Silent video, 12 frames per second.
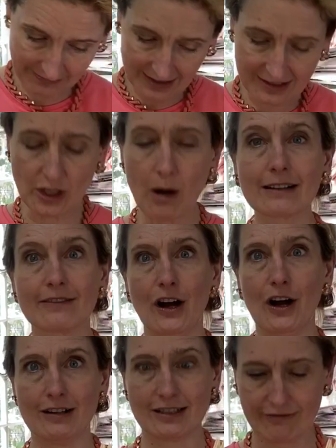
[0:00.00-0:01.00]
Stoic the
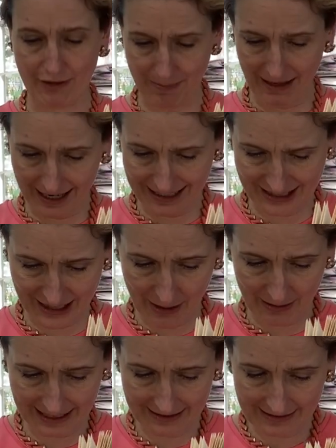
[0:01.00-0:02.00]
boss, replied
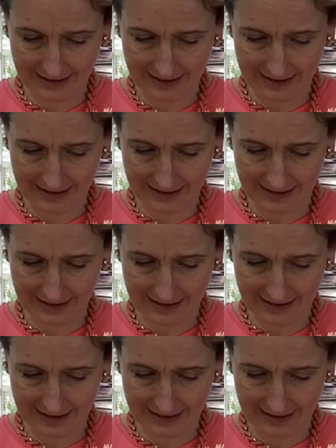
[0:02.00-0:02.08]
Stoic.